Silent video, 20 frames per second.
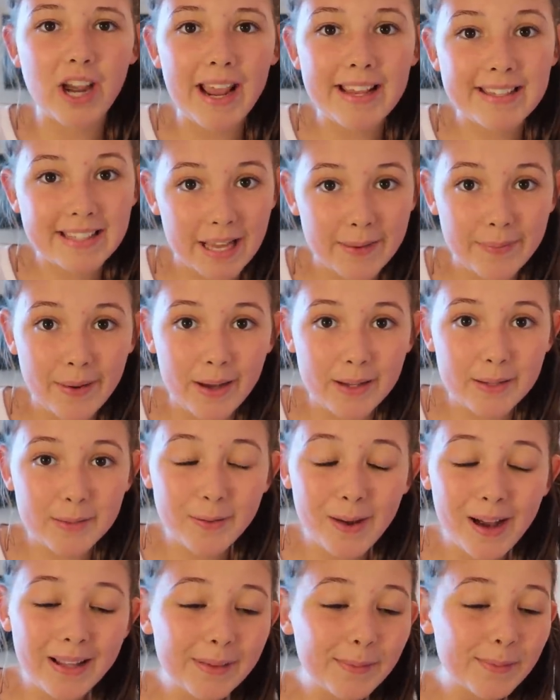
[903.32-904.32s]
Jace came out
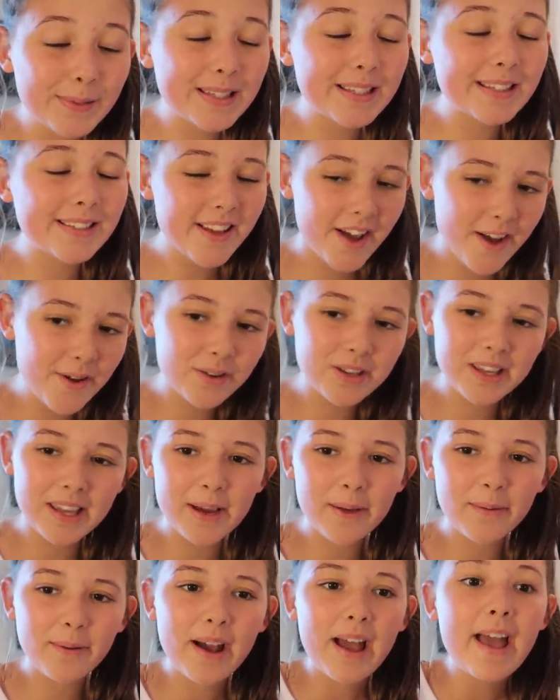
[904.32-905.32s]
as well. It was so
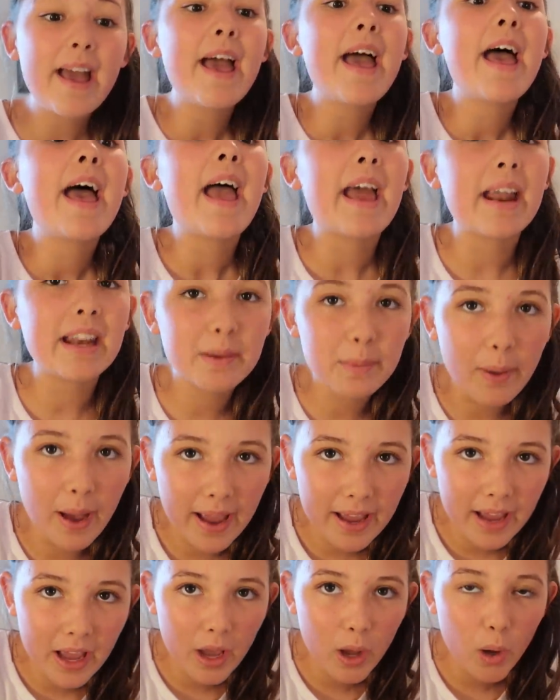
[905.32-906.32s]
cute.
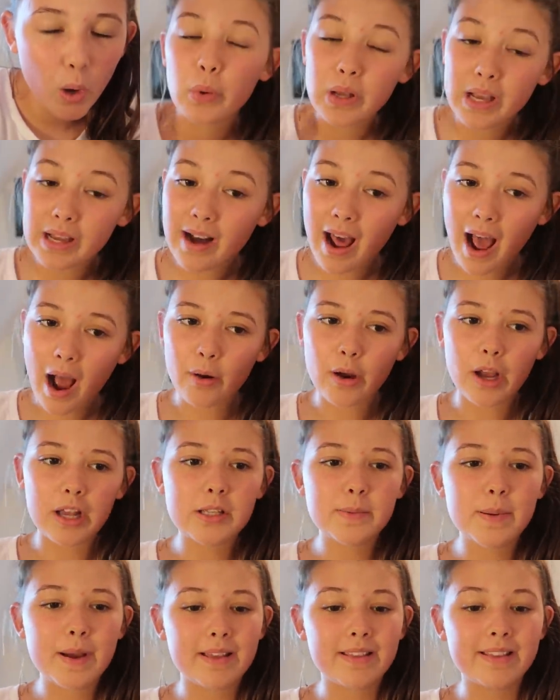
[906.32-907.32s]
Anyway, we are now
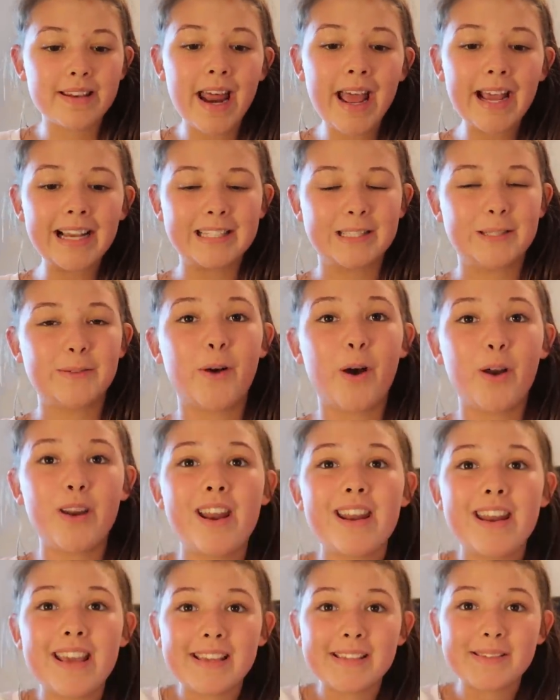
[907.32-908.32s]
going to pick the next one
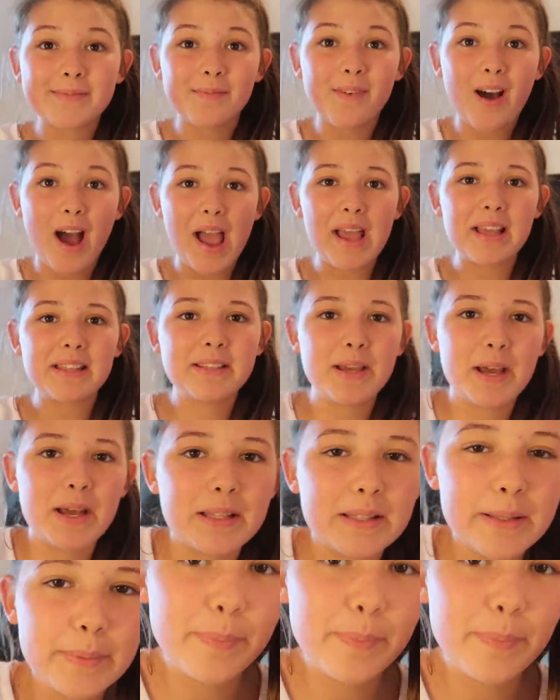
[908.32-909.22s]
and it is my turn